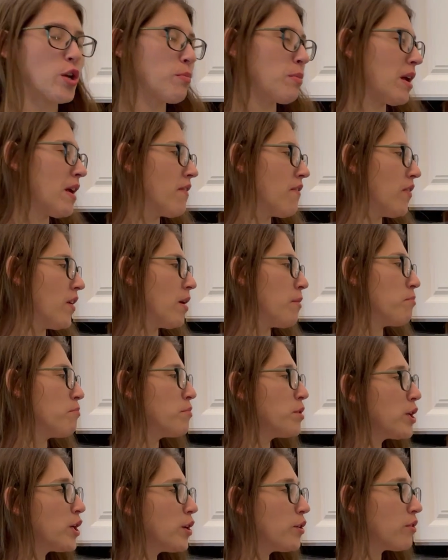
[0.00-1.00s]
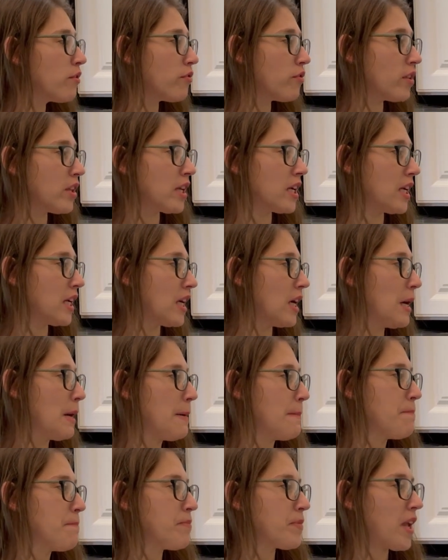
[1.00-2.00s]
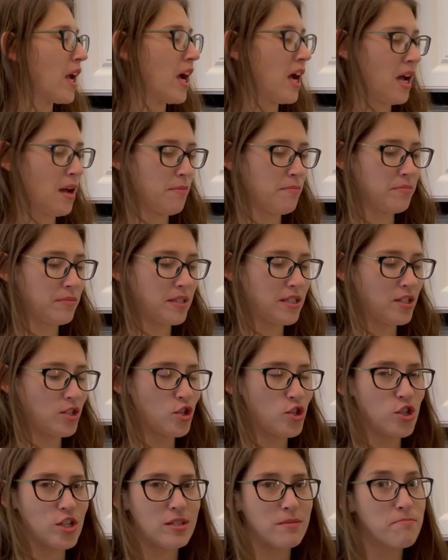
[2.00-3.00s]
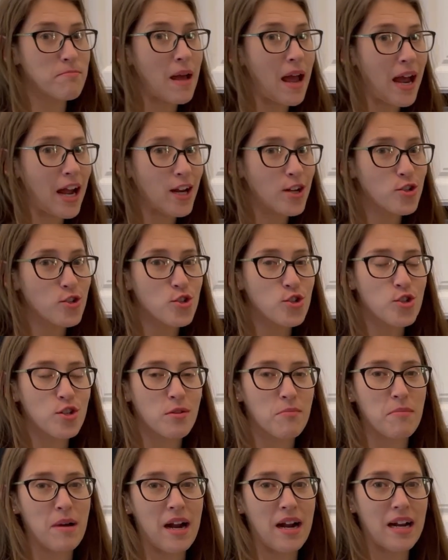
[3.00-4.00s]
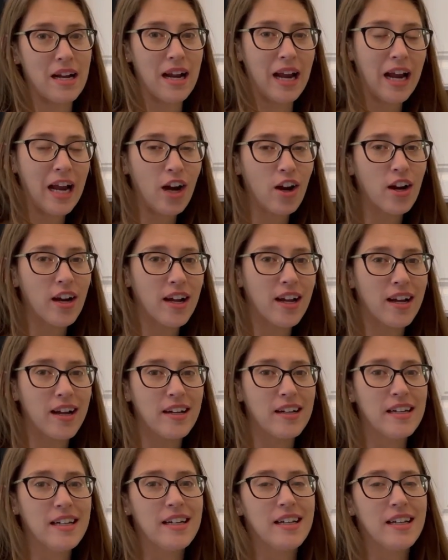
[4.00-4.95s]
But it fit beautifully to just match my area.